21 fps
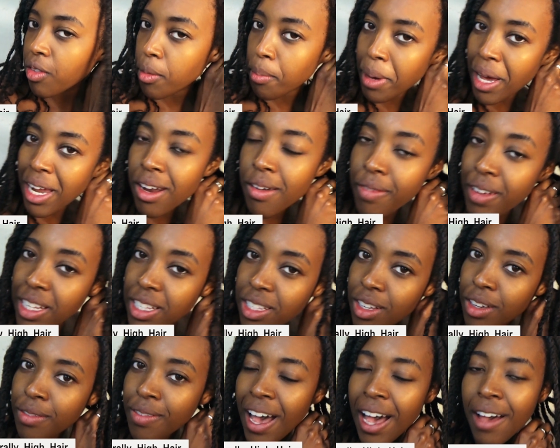the benefits
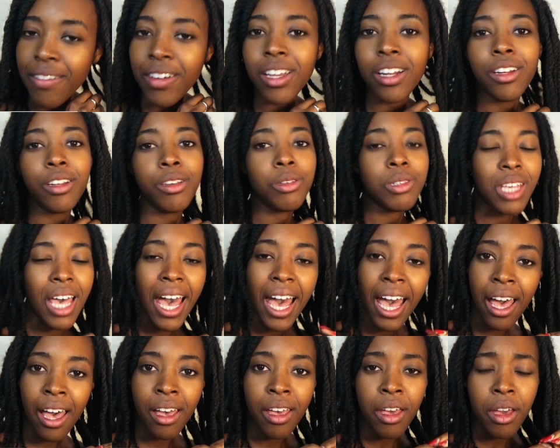of having loose
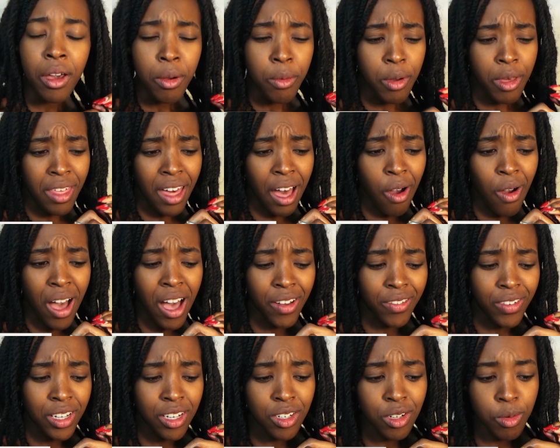hair without
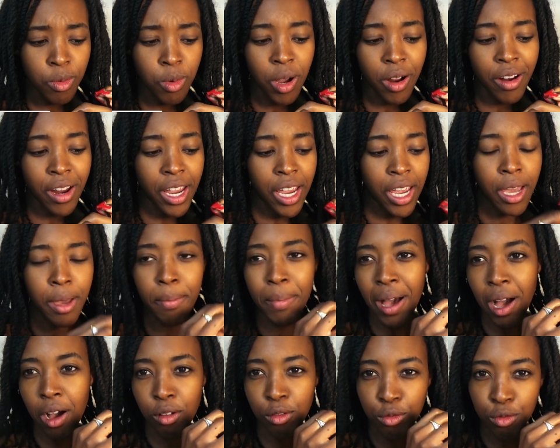having to worry
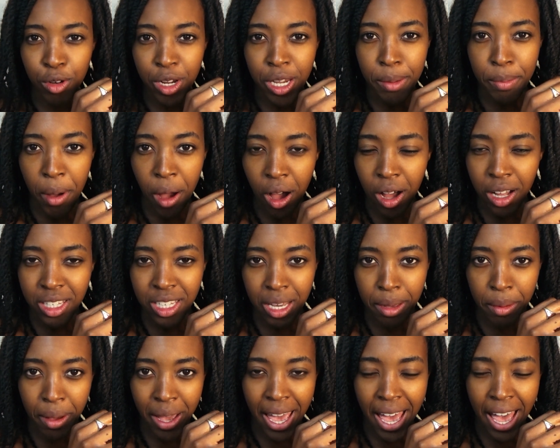about reparting
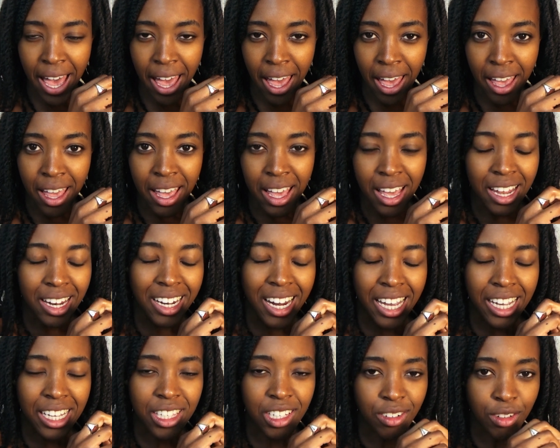my hair
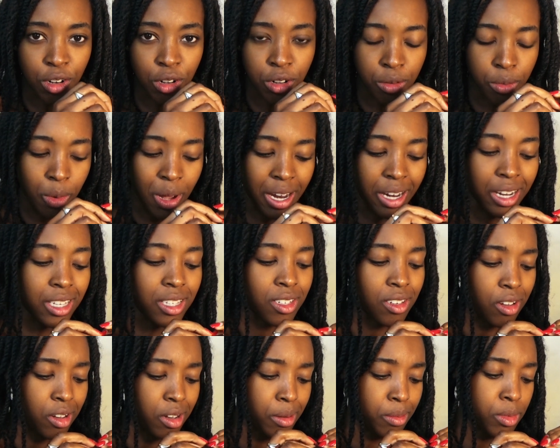later on when it's
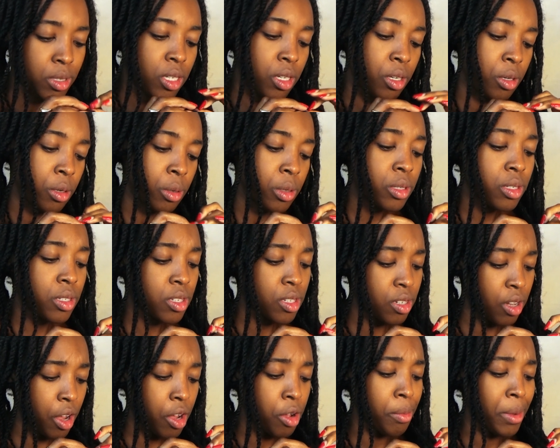time to
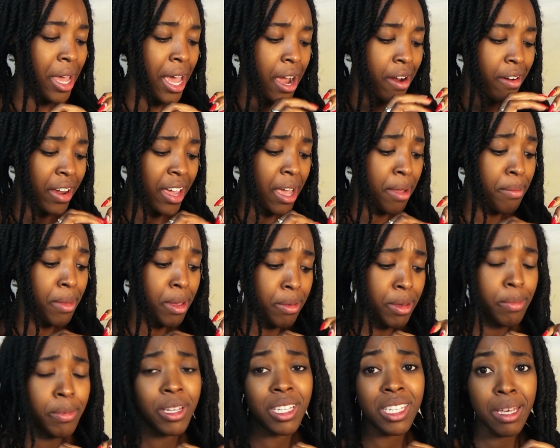style my hair again,
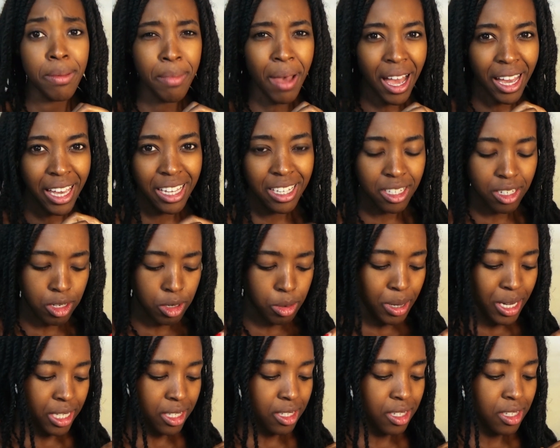maybe put it back into
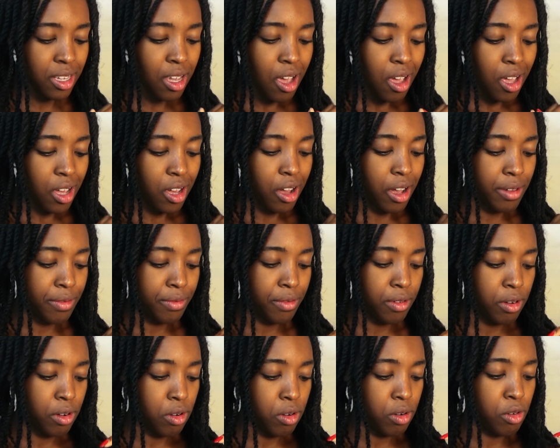twists. I've
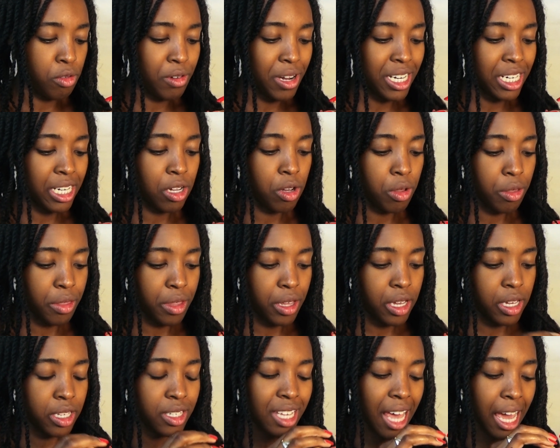already got
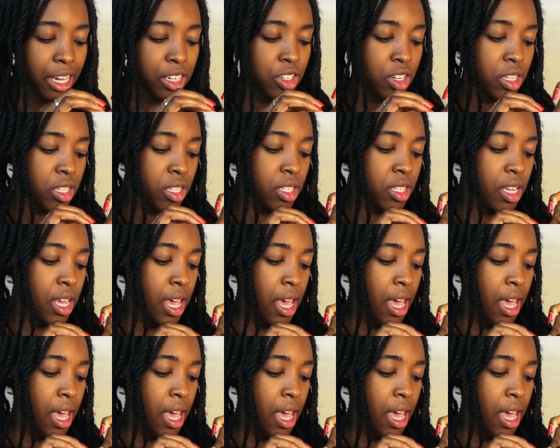the sections,